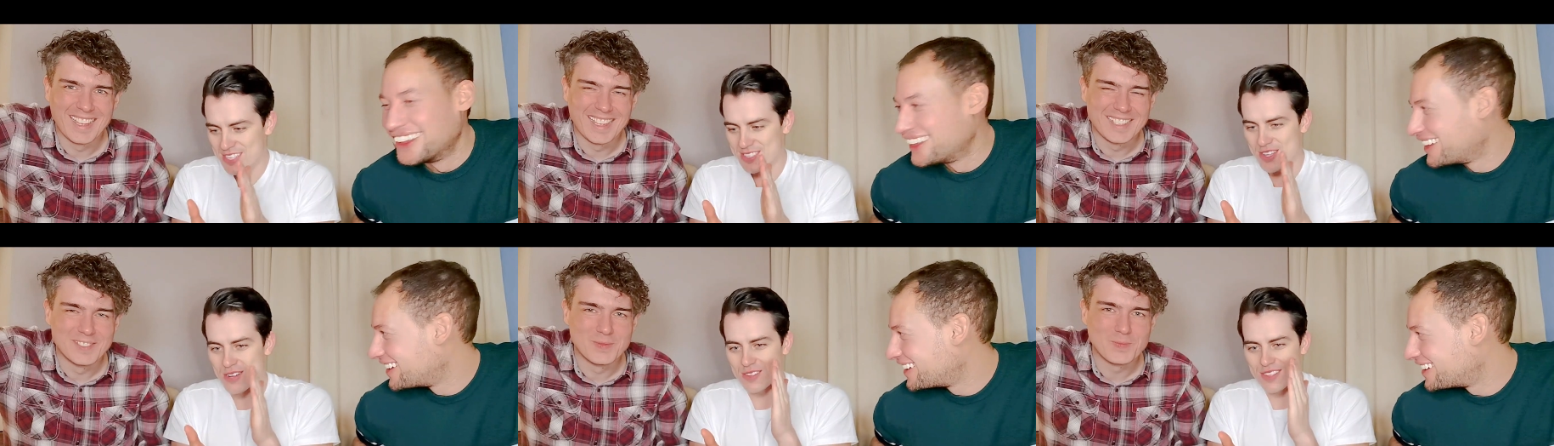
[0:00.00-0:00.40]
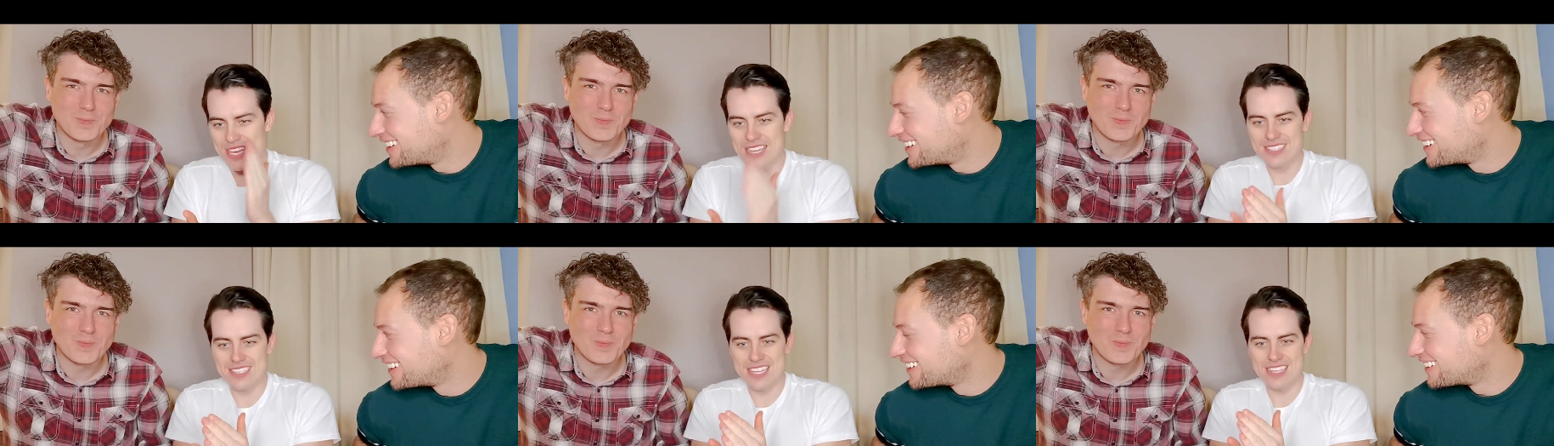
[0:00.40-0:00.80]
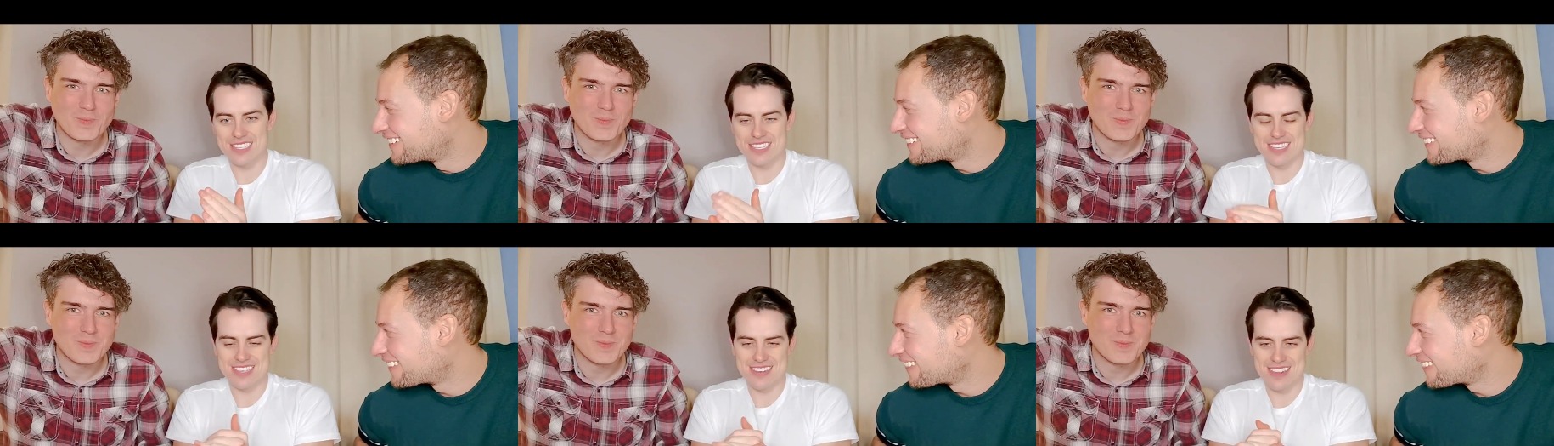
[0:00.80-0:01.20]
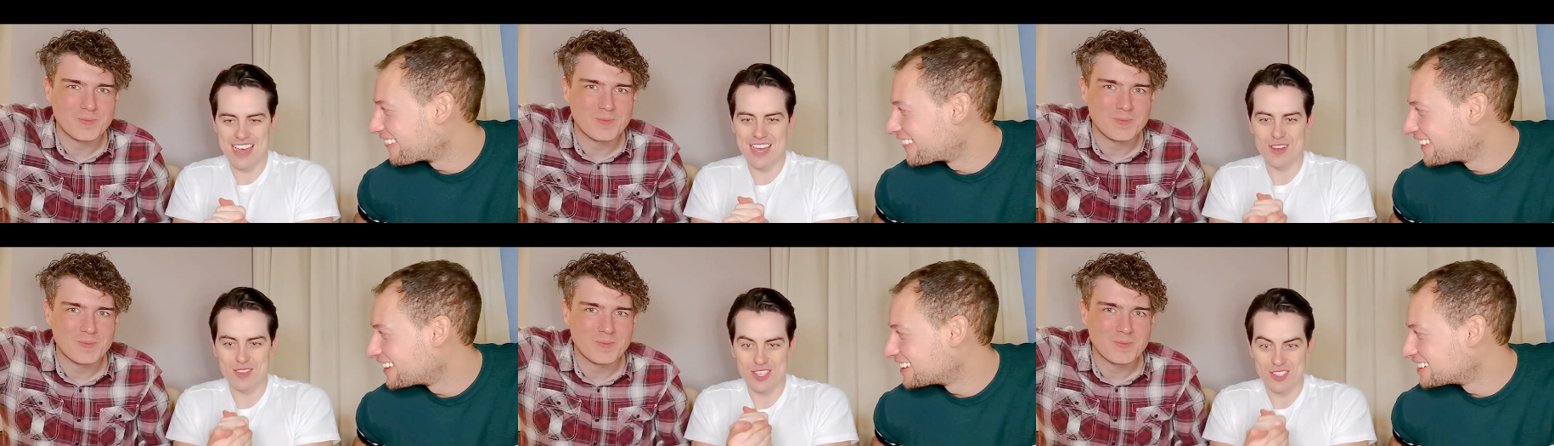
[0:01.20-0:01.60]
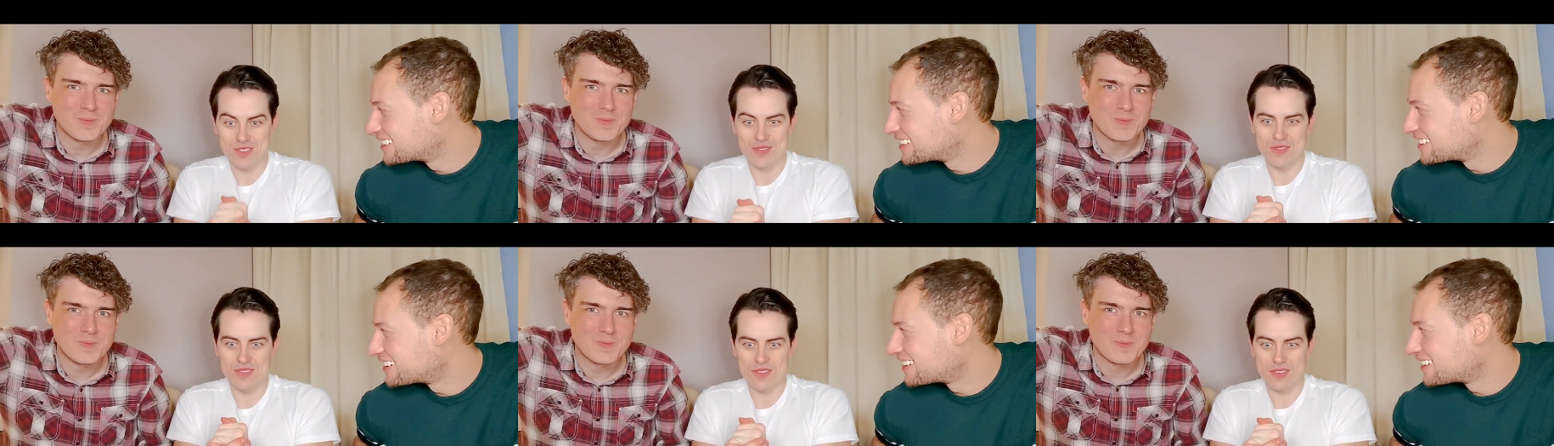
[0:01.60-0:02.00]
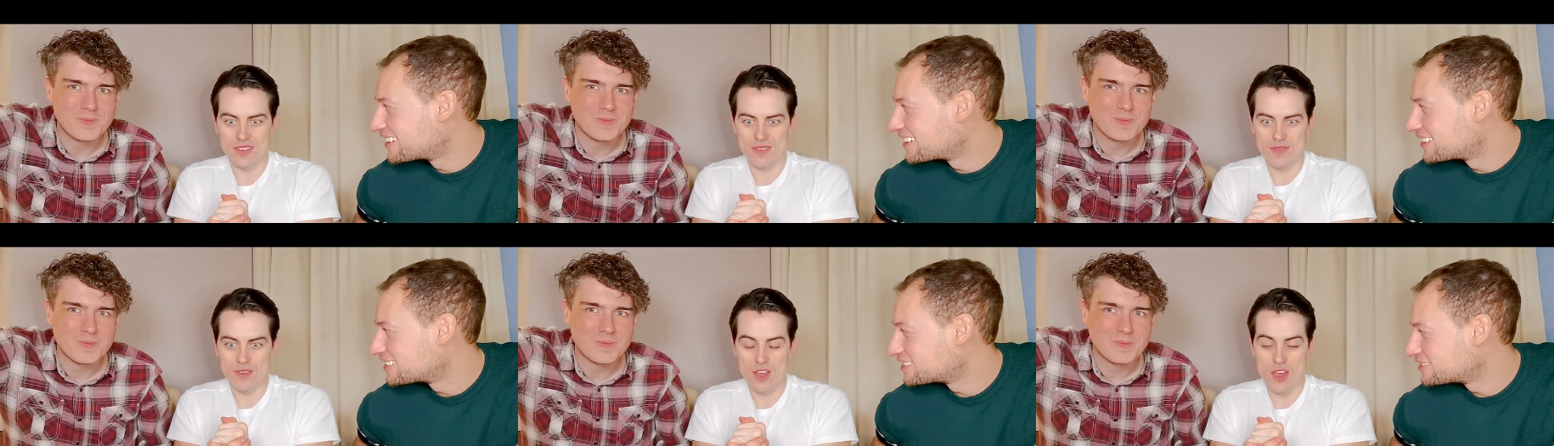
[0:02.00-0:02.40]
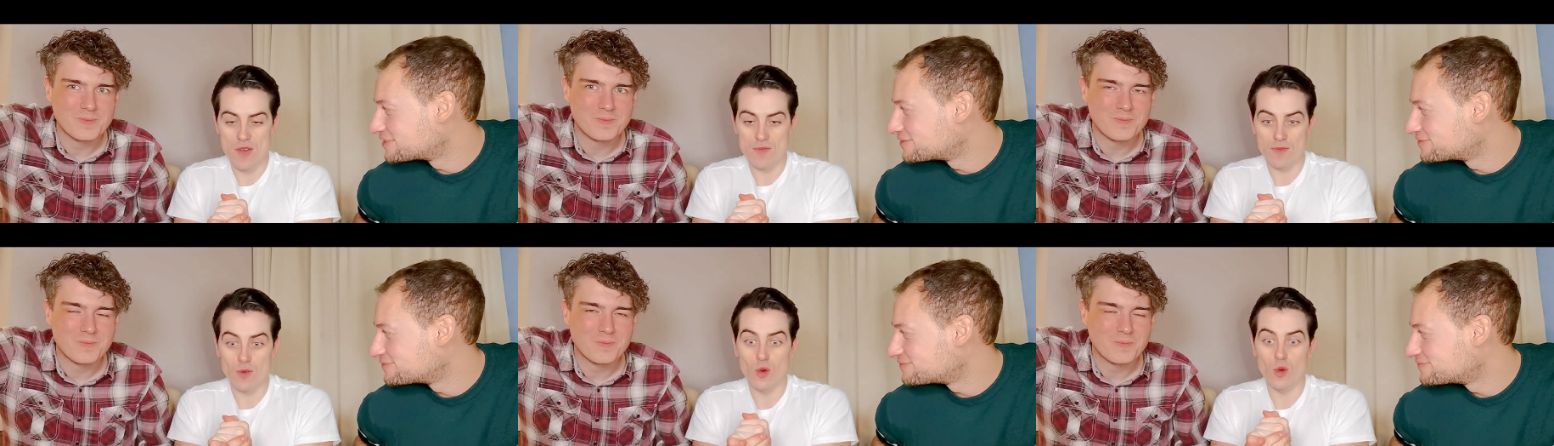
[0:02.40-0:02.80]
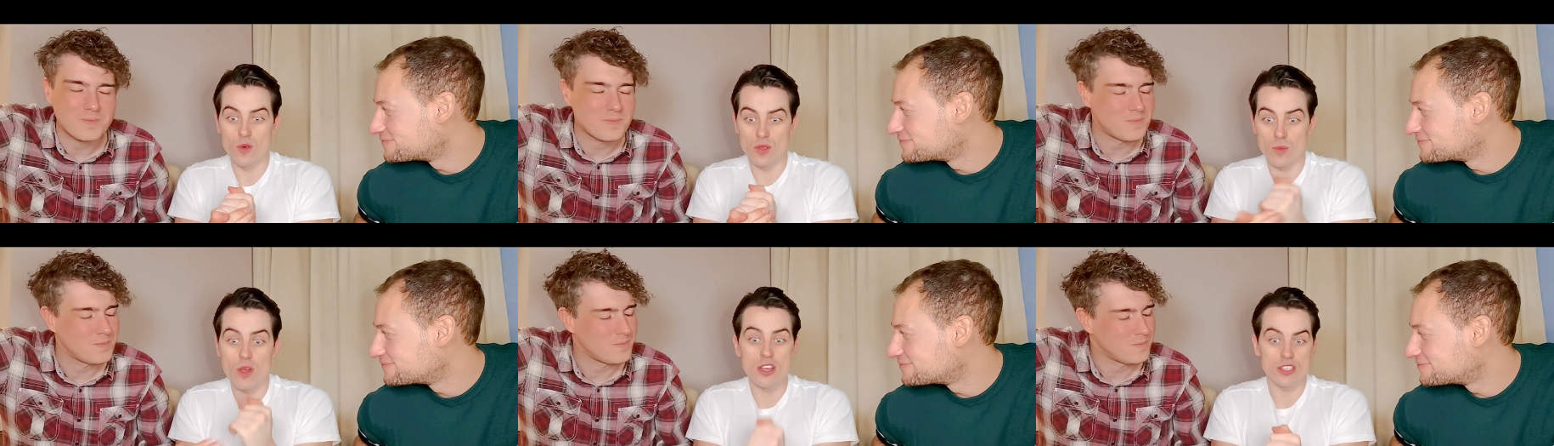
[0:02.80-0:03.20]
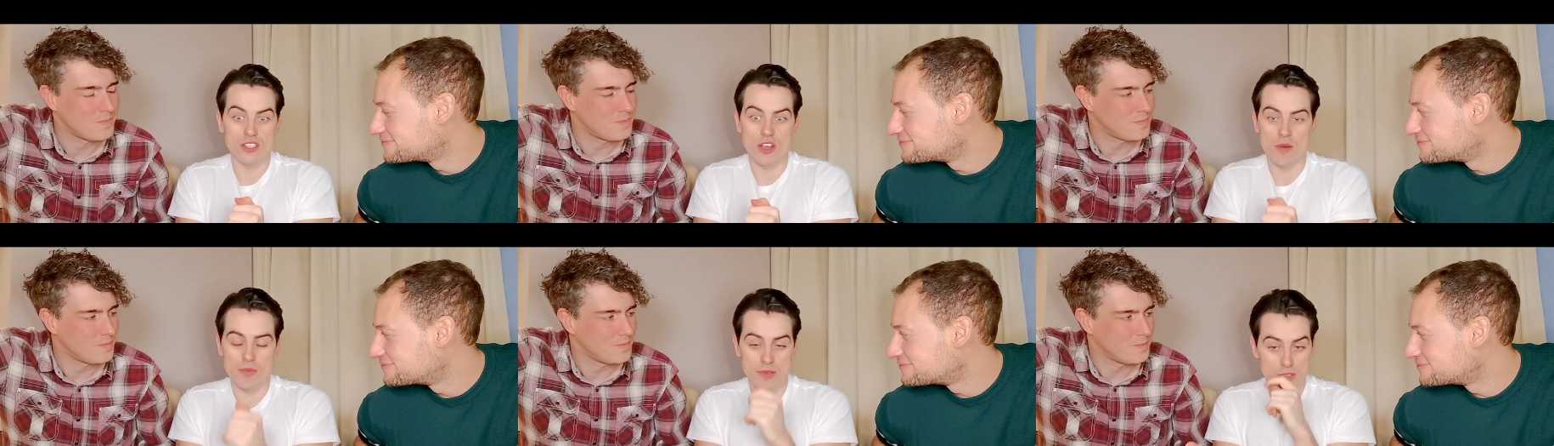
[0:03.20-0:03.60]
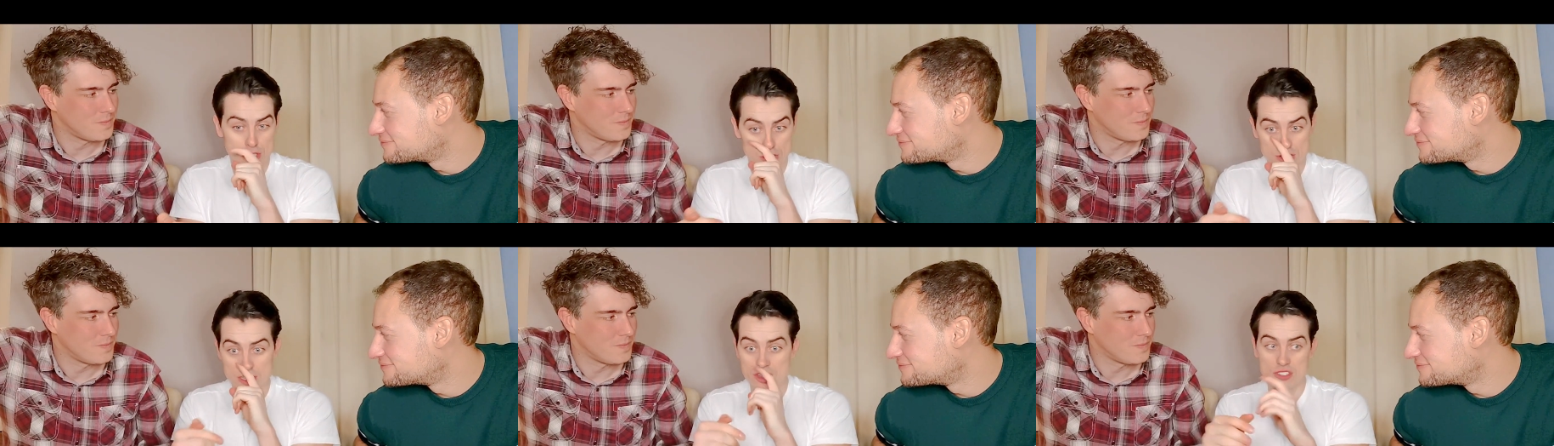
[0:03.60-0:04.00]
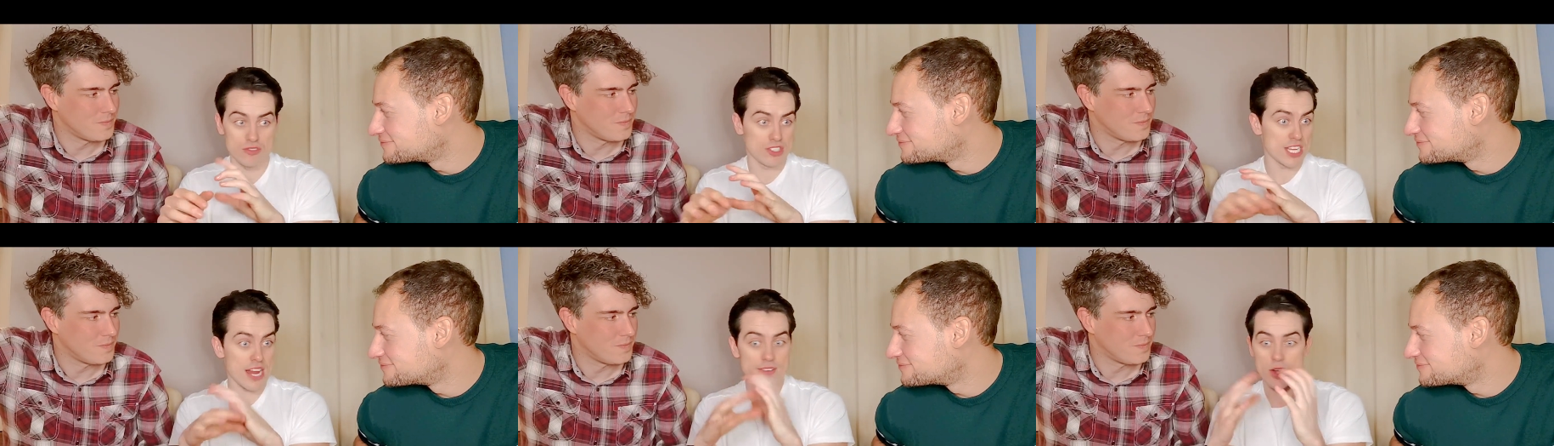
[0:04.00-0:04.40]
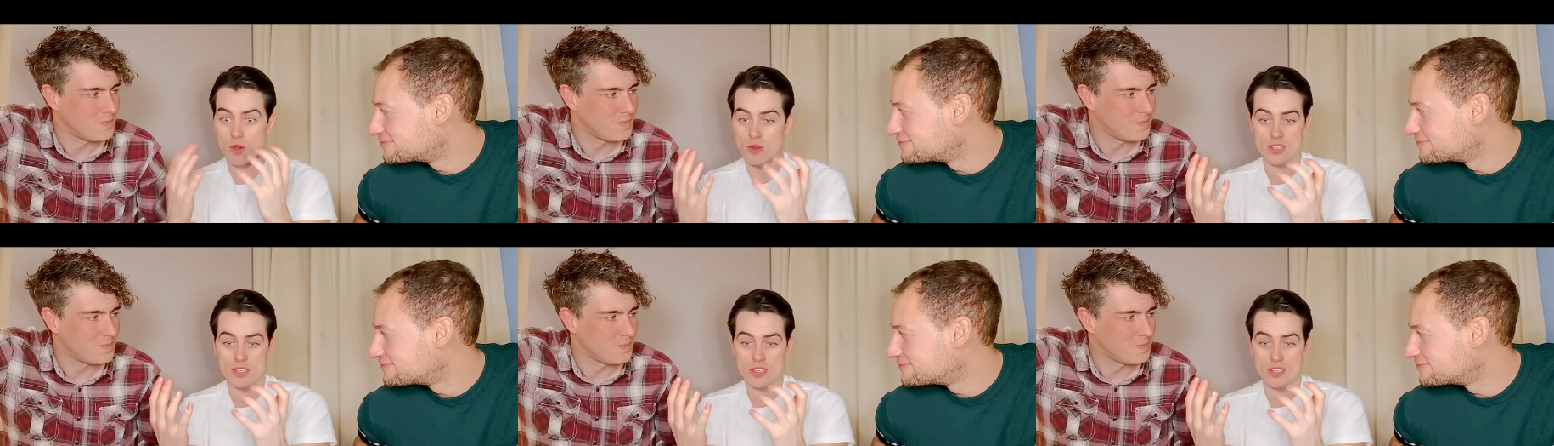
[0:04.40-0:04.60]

Speaker 1: So 2018, I auditioned uh, for the workshop, just a generic